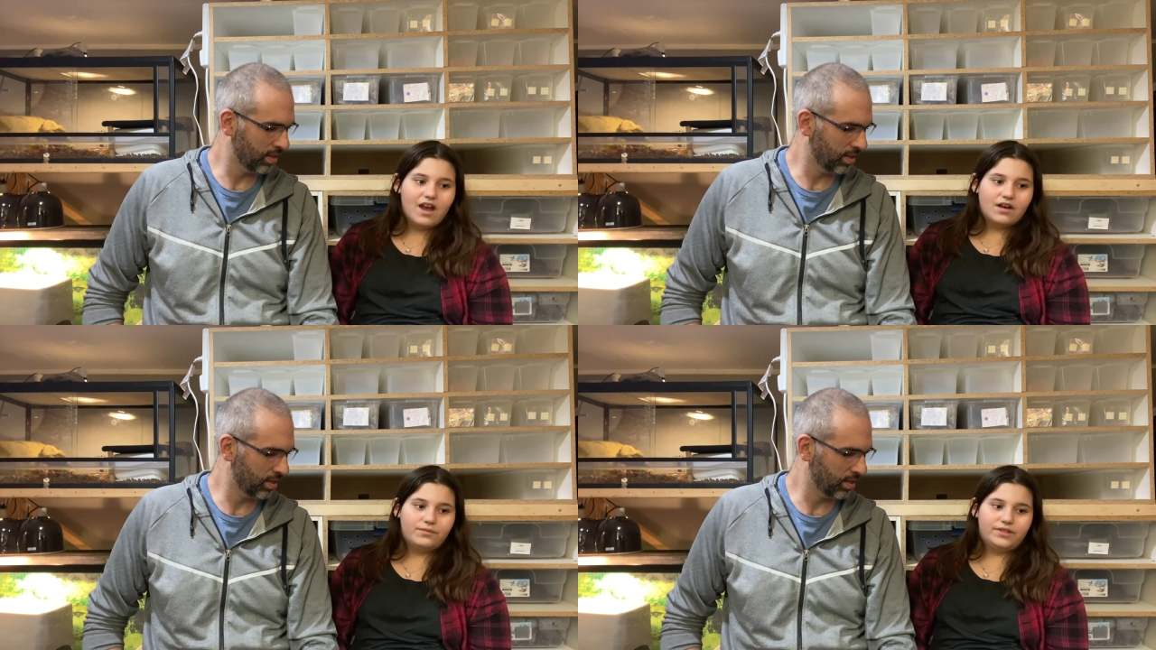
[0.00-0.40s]

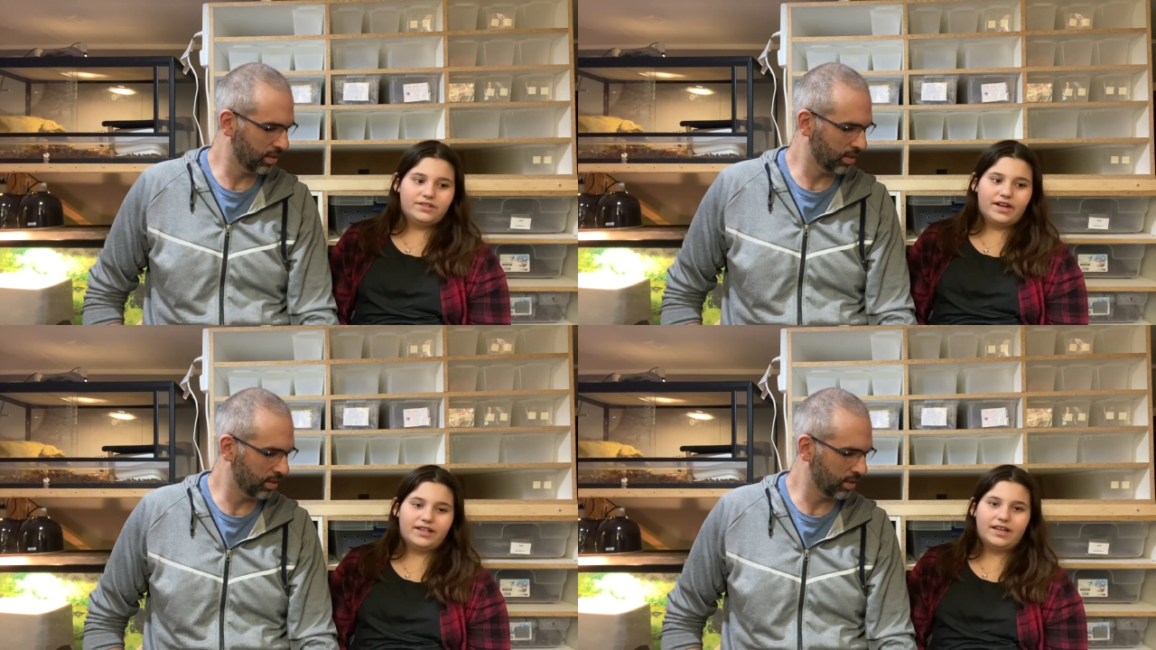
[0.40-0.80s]
Speaker 1: We
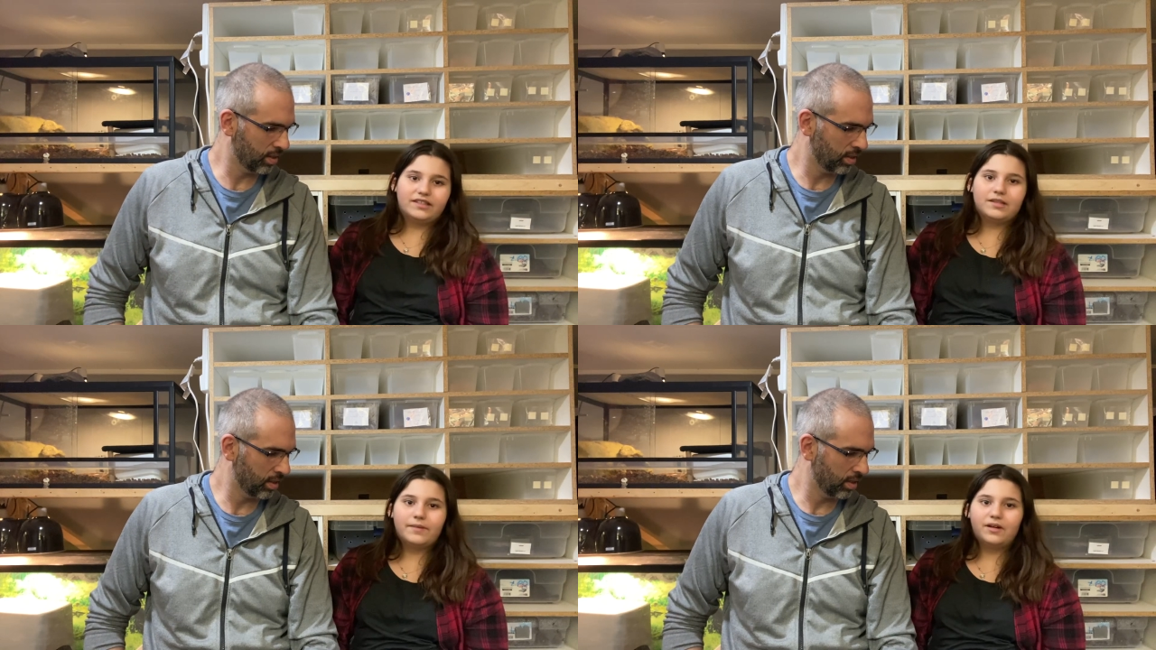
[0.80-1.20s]
try to get
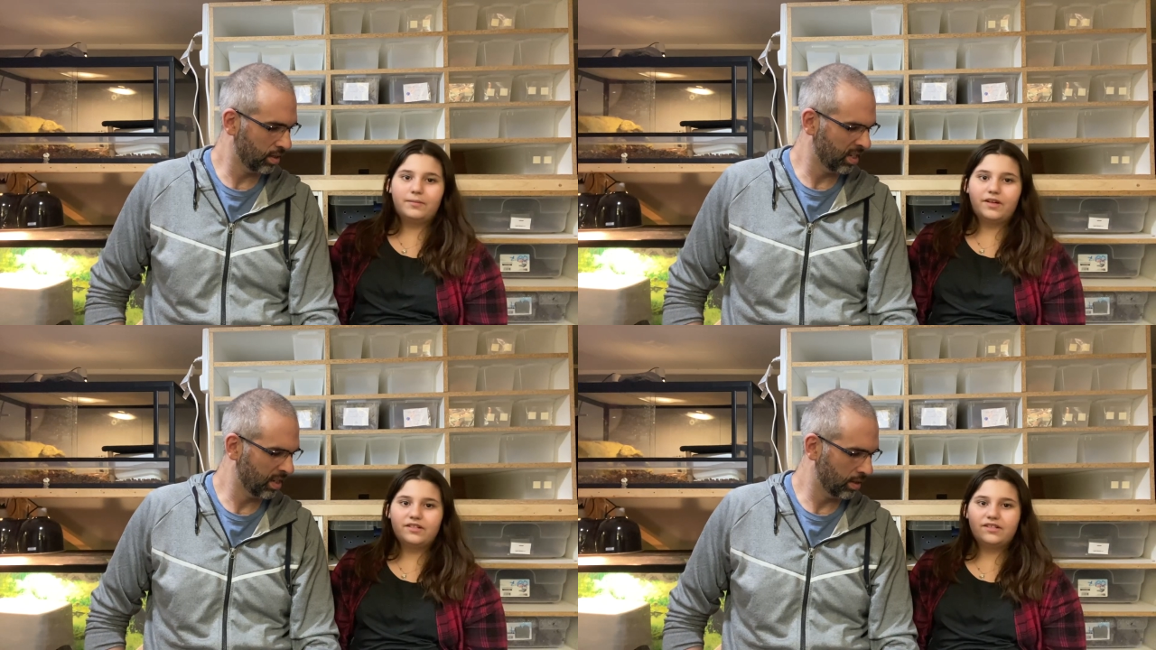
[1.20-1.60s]
them out a
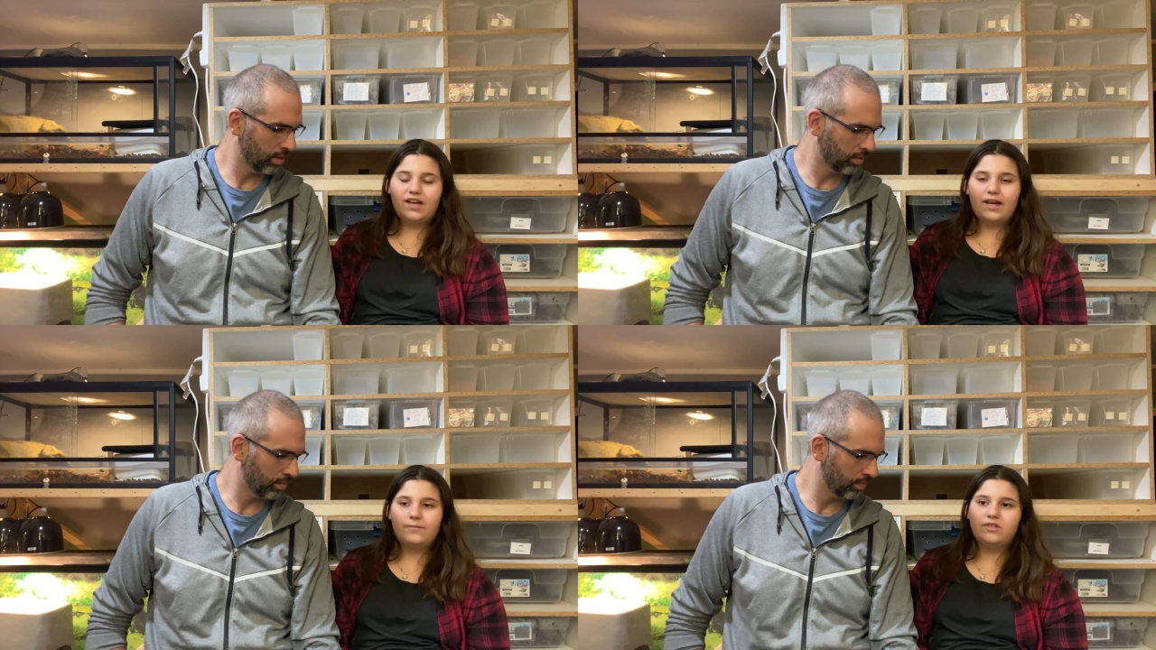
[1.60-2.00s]
bunch of
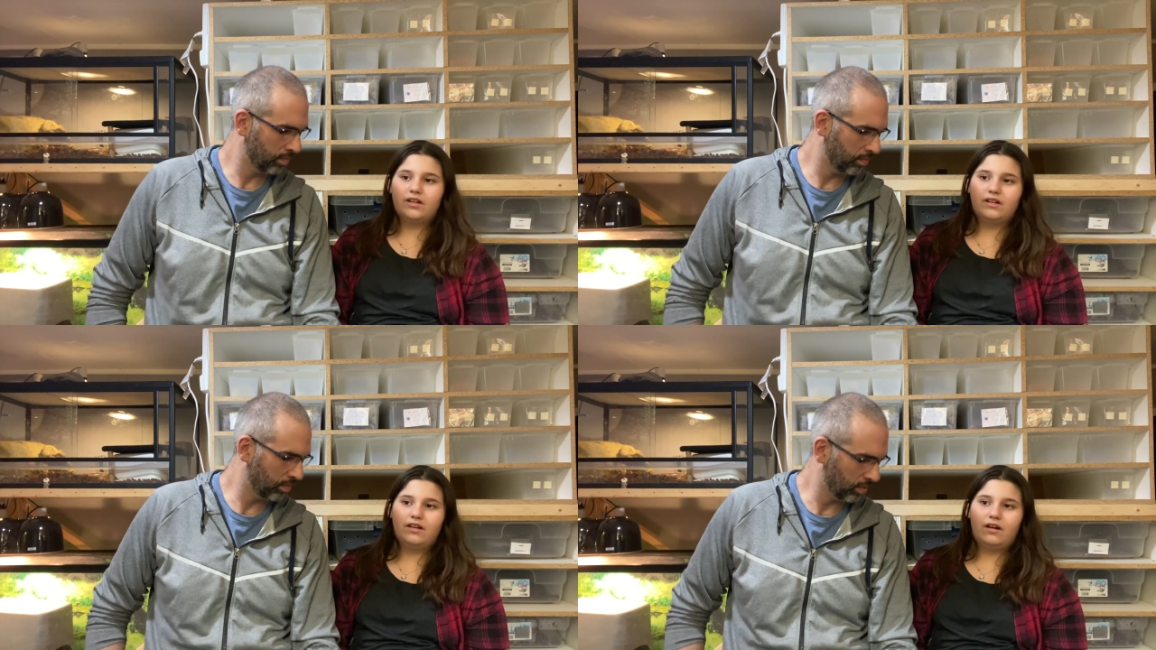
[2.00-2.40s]
times. Try
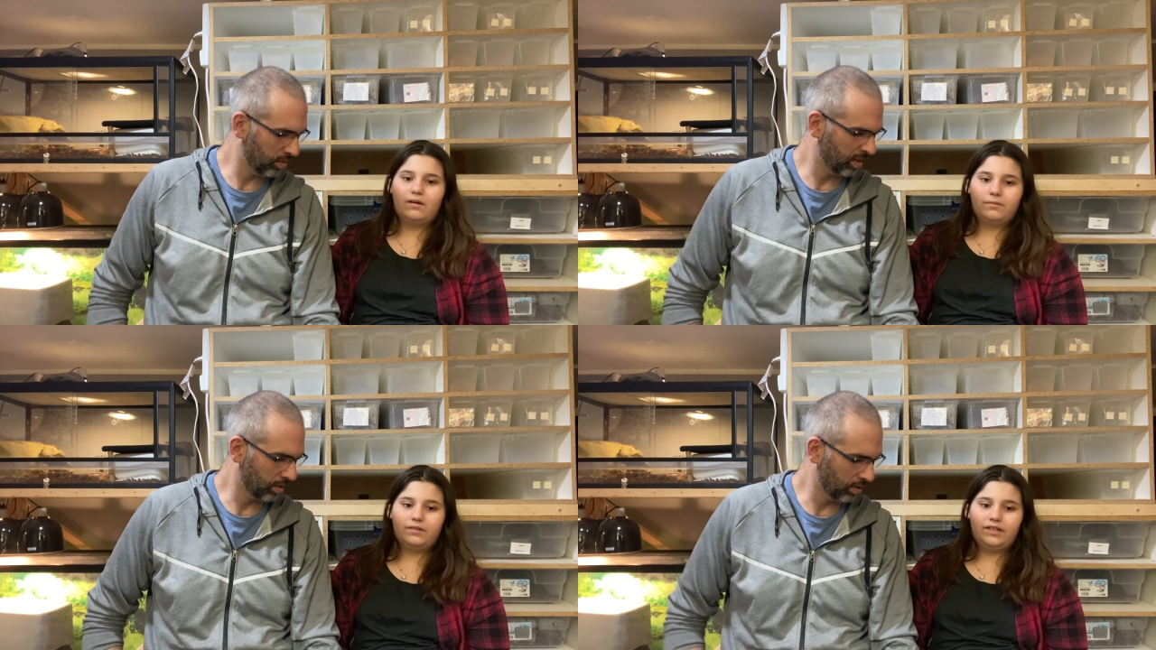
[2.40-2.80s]
to
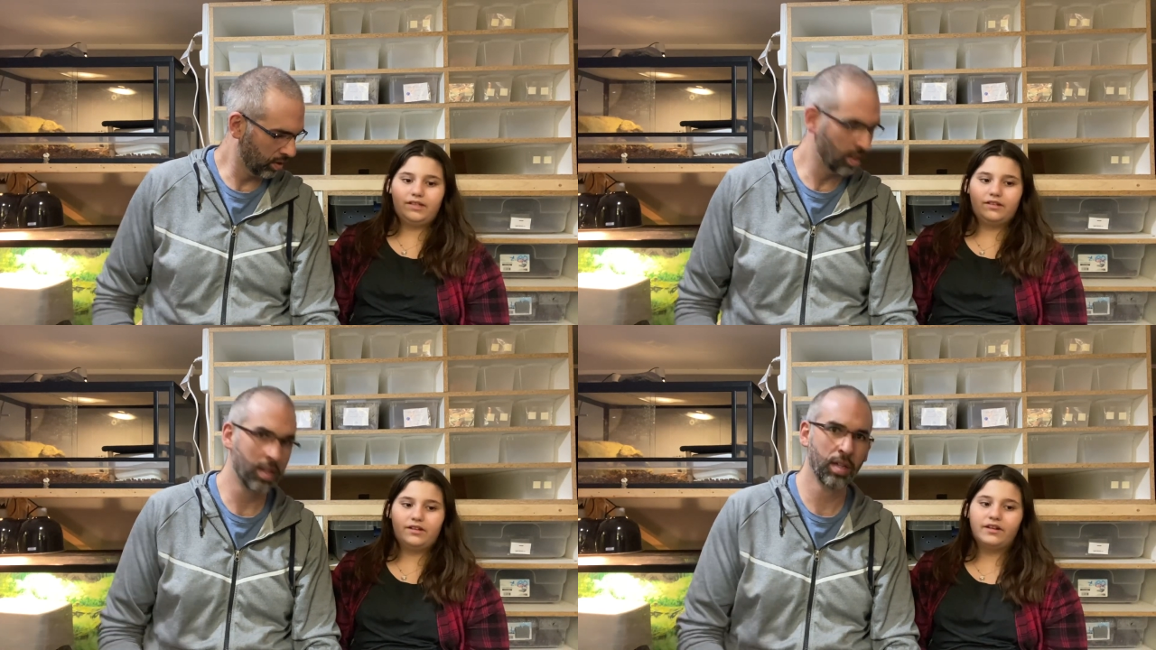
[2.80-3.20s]
um, clean
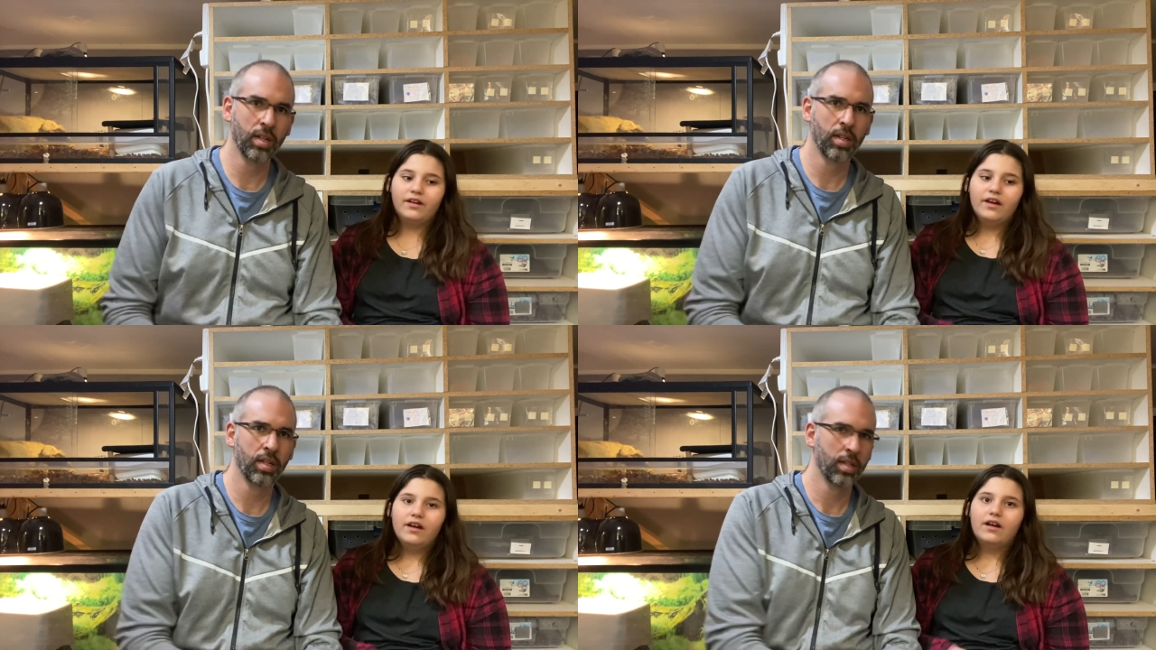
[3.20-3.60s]
their
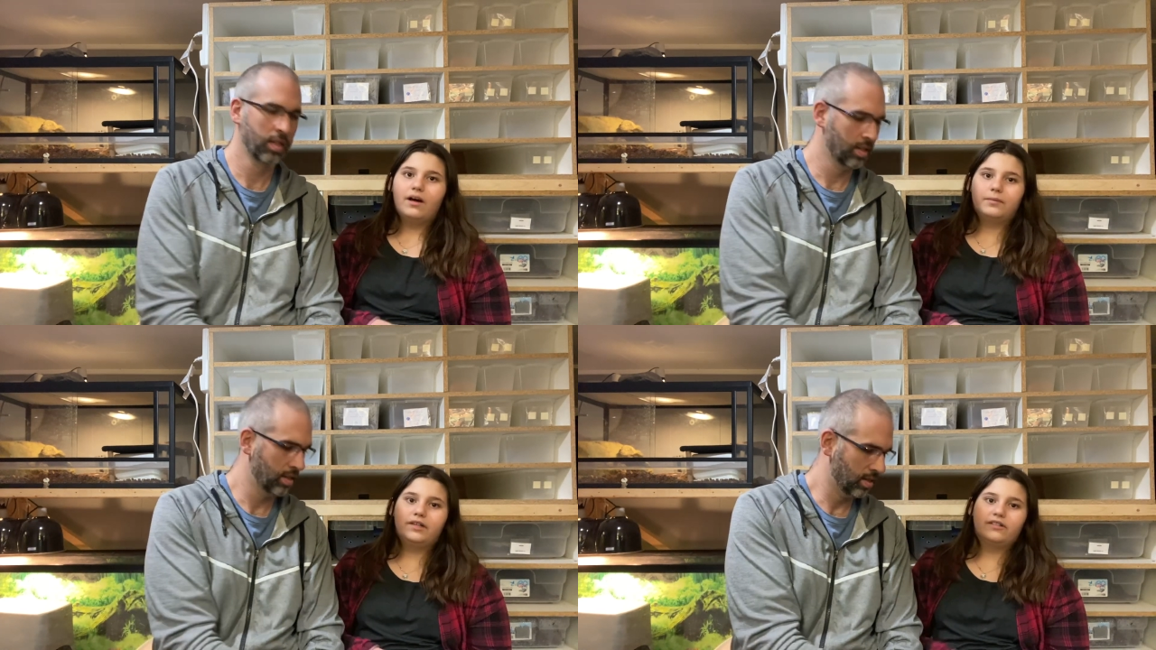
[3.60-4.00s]

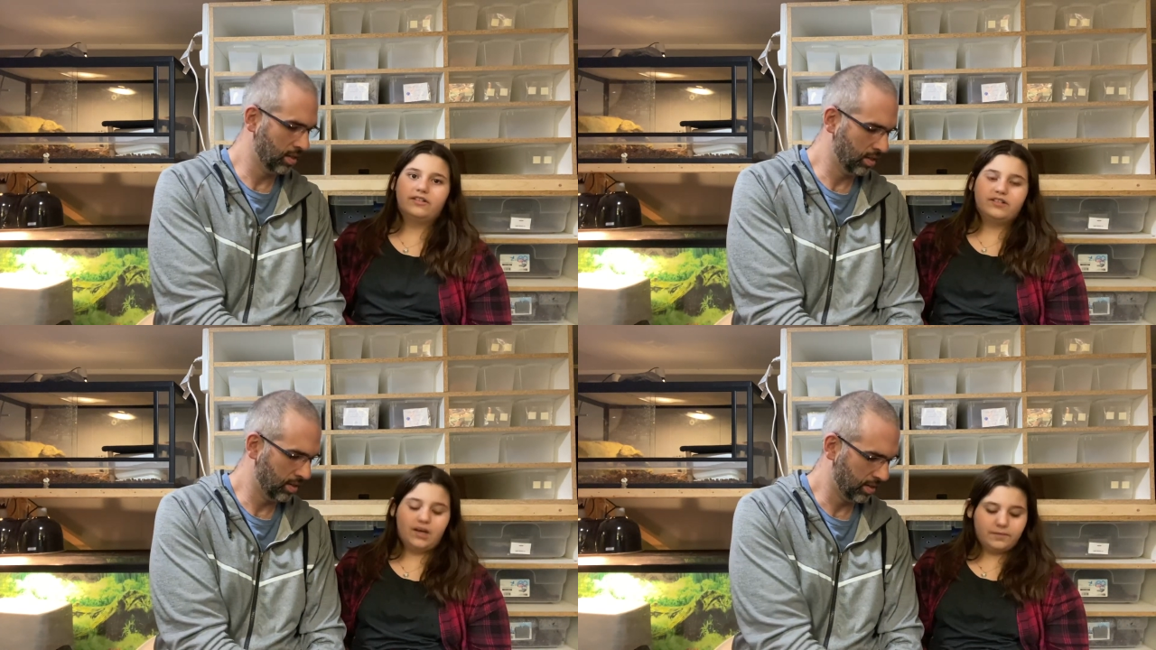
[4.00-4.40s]
um, clean their
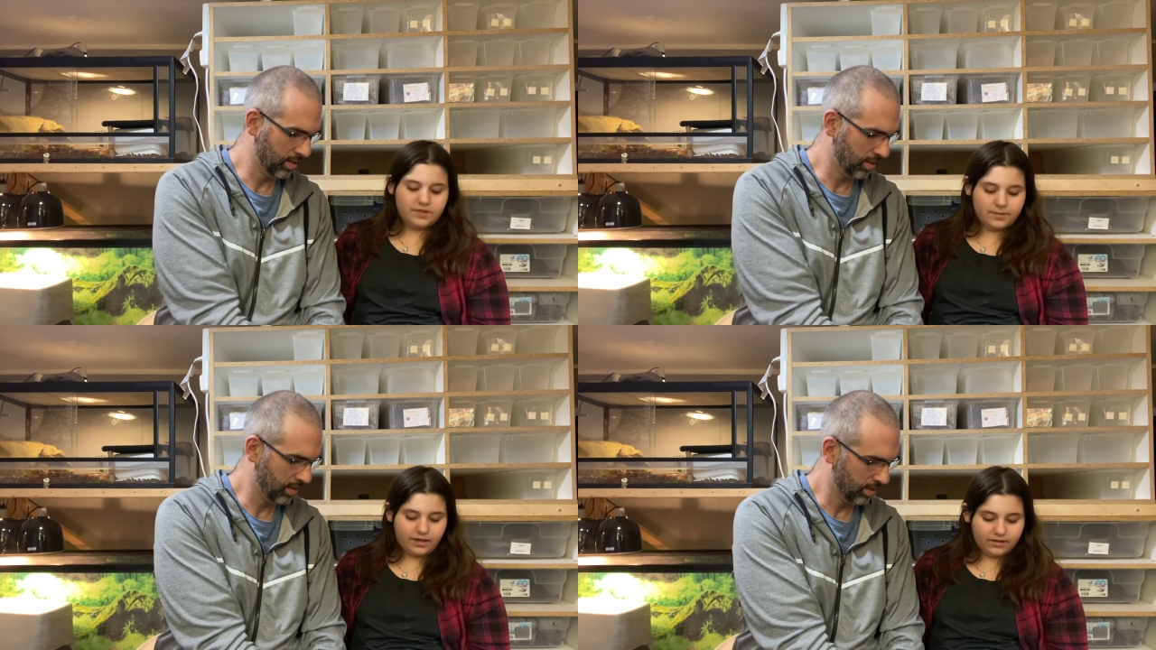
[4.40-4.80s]
tubs,
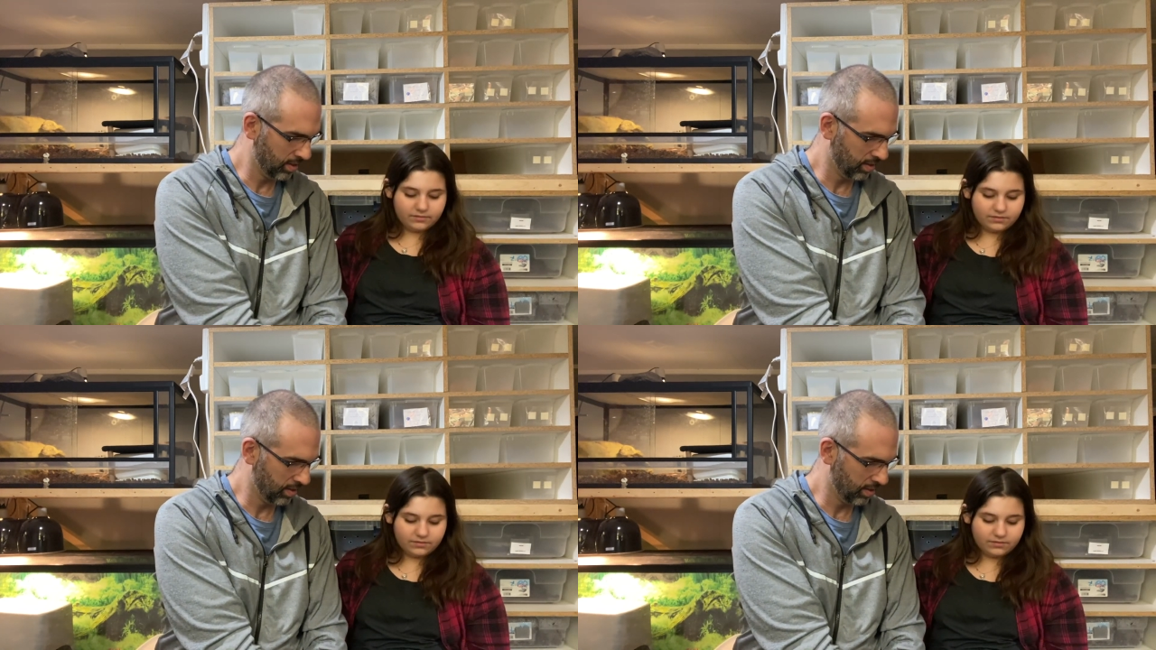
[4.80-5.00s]
but